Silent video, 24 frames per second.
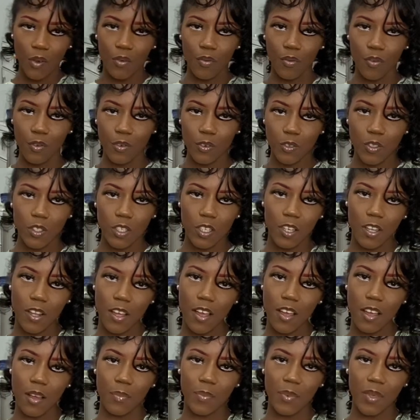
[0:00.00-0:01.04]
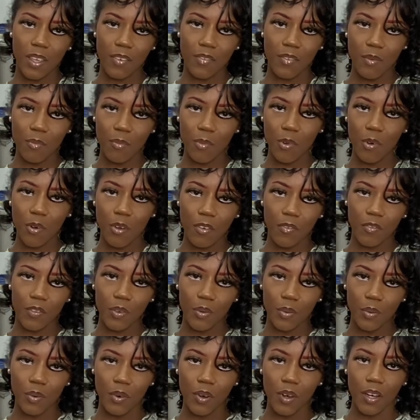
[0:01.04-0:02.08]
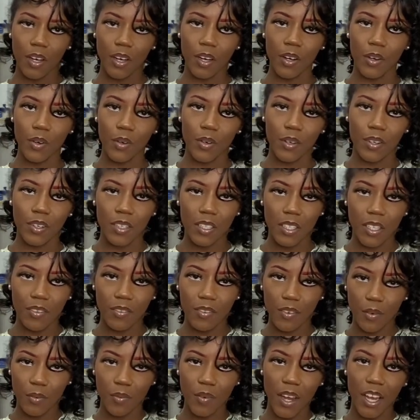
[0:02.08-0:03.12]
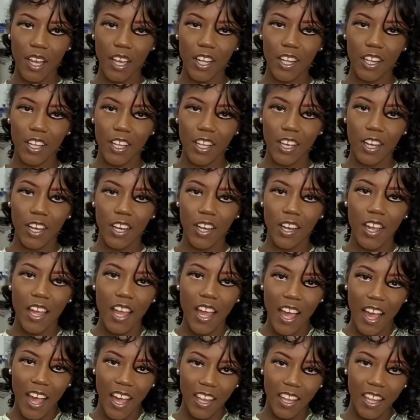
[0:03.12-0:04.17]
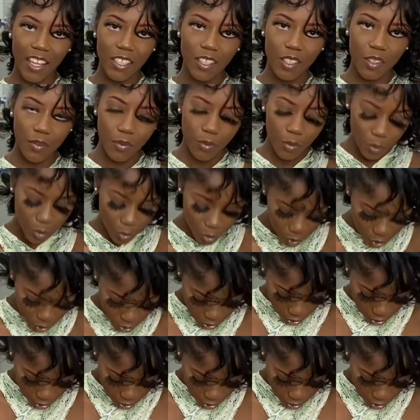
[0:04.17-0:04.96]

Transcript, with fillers: ruche it up even more if you want, or leave it regular. I like the ruche